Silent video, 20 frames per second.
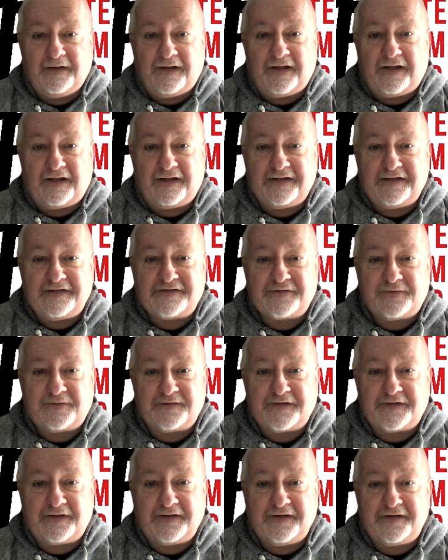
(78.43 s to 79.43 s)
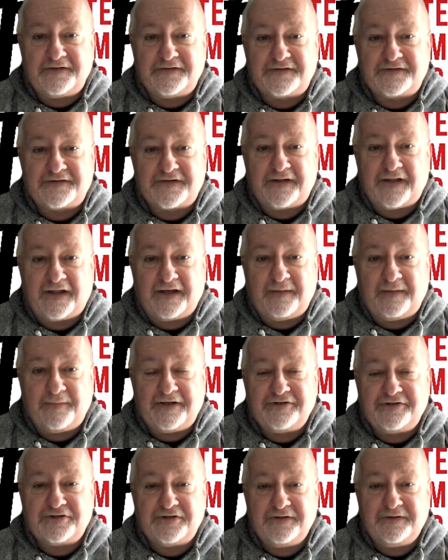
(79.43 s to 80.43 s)
Ali Soltanian's
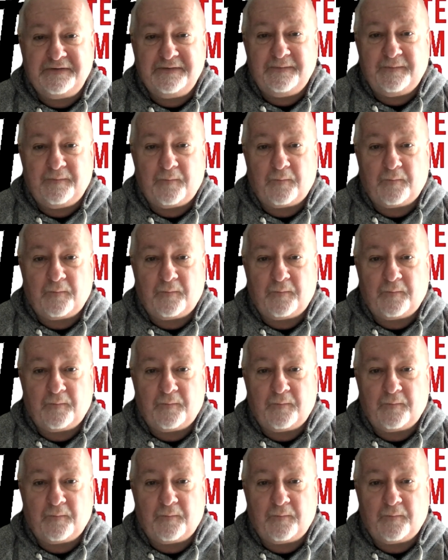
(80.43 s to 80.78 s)
animation,